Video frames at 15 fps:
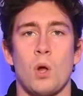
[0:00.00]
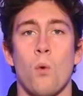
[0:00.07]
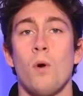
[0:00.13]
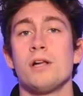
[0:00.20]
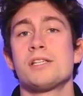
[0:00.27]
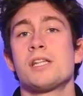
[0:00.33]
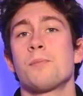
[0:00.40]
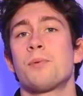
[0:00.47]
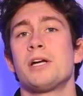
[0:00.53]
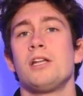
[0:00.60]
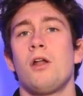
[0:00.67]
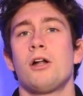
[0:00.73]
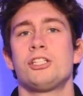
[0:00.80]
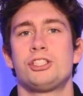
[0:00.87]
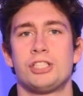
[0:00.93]
Once the
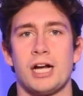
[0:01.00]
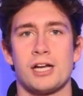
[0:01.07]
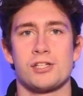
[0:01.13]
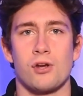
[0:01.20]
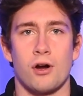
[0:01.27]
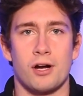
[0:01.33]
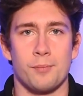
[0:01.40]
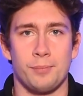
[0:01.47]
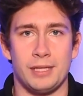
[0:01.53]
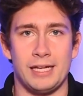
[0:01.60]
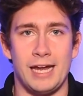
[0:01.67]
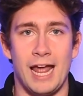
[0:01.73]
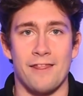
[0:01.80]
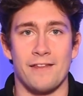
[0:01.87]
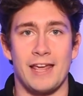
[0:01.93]
pre-launch checks are
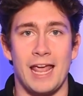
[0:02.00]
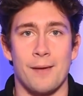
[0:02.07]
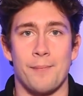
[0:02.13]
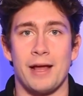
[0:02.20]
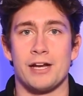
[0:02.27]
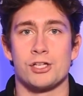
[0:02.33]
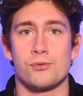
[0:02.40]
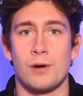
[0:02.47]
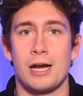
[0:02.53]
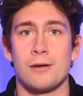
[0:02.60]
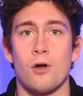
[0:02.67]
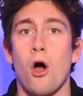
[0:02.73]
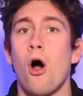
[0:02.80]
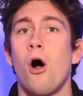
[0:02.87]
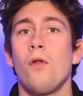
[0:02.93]
complete and the campaign is running,
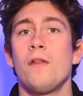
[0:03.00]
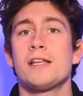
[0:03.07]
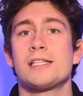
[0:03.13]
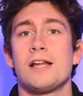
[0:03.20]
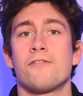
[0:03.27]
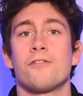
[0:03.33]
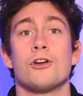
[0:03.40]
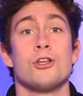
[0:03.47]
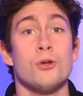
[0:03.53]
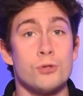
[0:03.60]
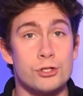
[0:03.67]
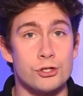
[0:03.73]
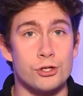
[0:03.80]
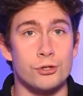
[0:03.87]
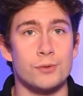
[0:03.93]
all that's left for you
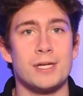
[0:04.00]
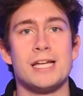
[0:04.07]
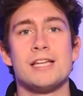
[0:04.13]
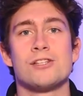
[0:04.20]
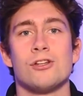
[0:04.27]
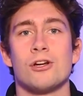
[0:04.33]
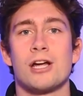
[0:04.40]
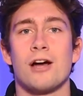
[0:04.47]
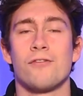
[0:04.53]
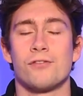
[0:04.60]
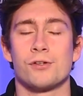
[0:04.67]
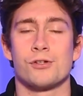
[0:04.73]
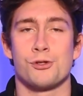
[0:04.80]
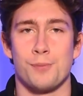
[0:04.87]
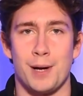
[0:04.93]
to do is look out
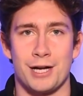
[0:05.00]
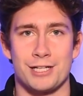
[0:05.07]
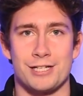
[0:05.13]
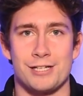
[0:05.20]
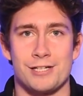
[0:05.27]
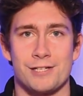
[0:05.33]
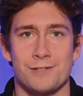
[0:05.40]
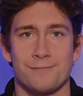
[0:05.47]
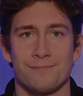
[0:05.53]
for responses.